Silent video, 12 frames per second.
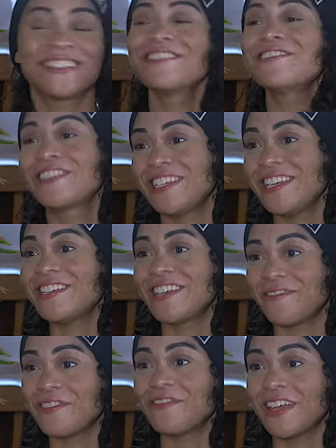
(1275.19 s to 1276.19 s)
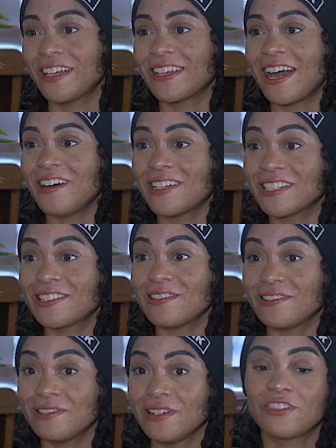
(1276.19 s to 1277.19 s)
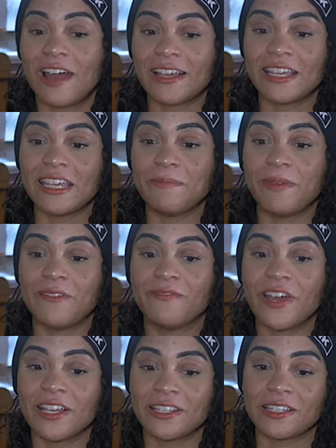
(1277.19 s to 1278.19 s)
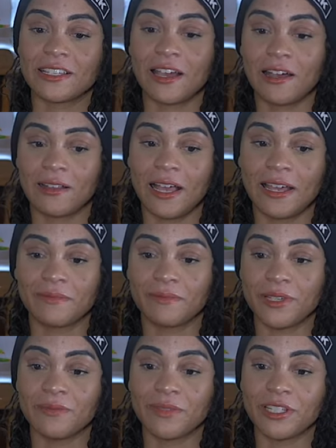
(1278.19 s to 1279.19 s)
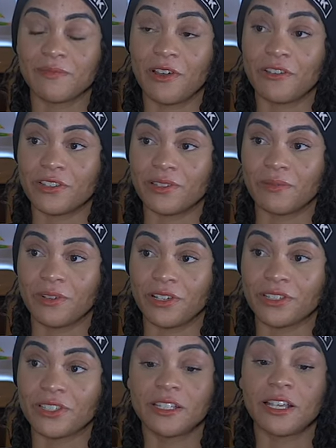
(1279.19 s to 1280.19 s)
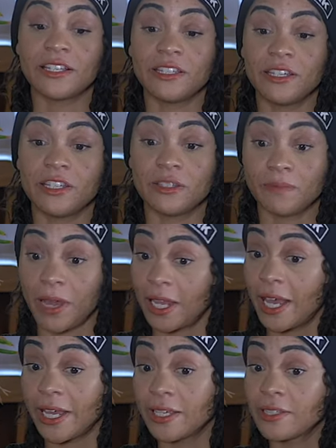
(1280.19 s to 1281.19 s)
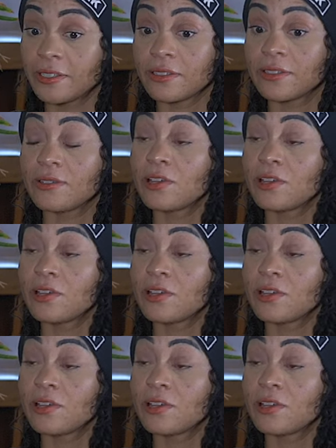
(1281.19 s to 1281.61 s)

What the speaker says: still teach everything now. I still try to keep it versatile like Miss Morrison was. So I teach ballet, still